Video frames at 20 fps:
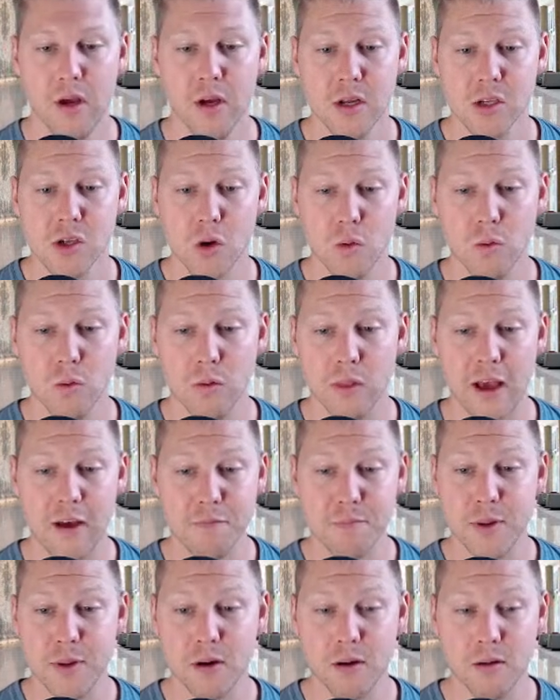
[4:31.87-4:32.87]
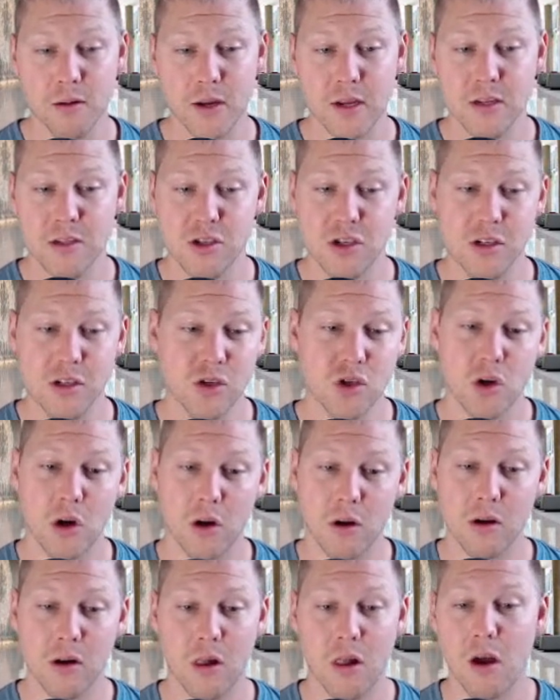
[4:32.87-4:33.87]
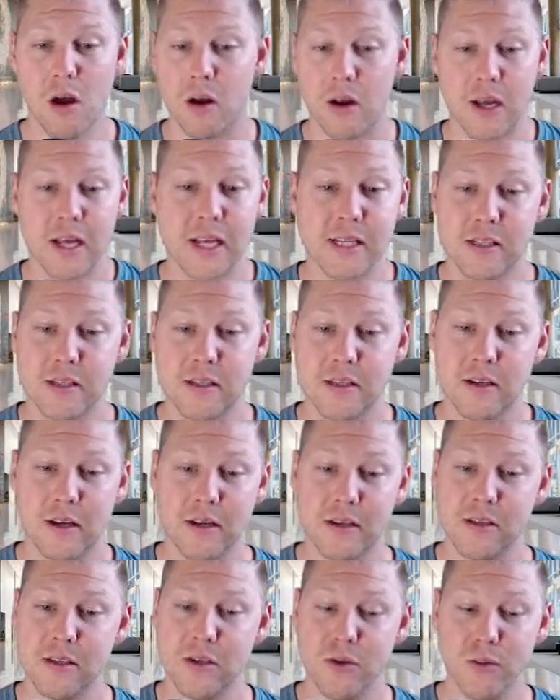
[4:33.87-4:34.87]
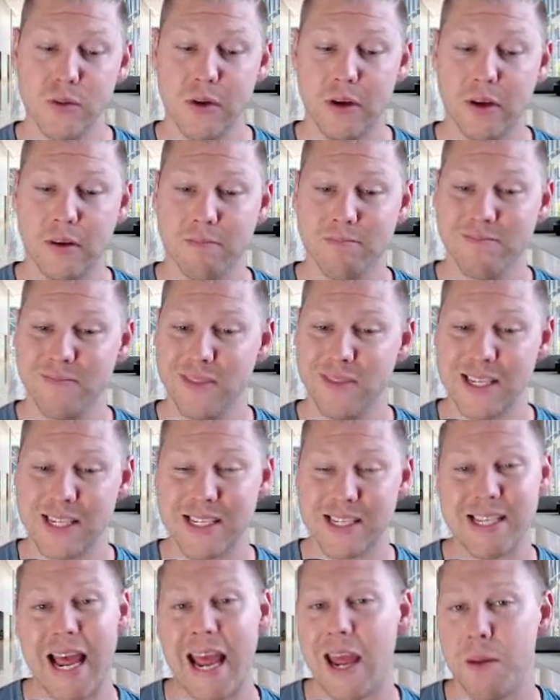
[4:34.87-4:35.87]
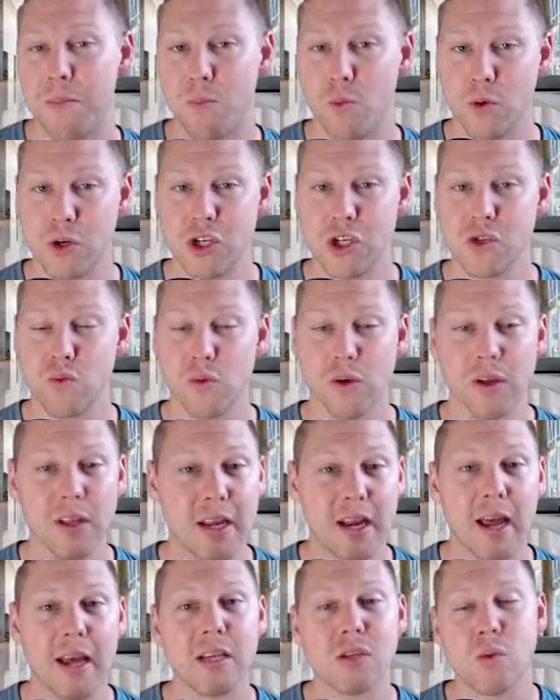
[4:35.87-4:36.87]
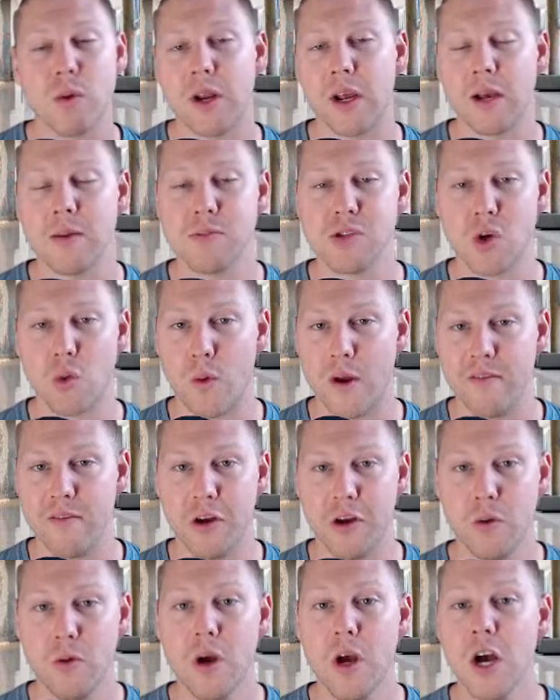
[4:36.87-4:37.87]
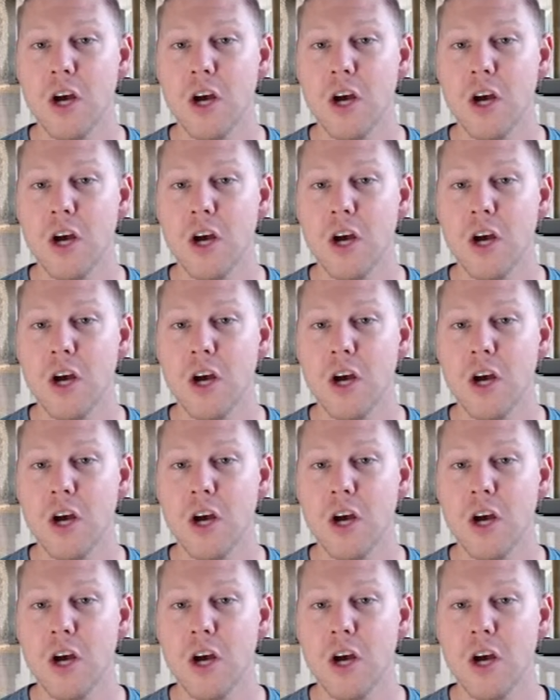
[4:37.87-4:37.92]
So Livepeer is just trucking along. It's doing the same, which is really nice when it comes to revenue.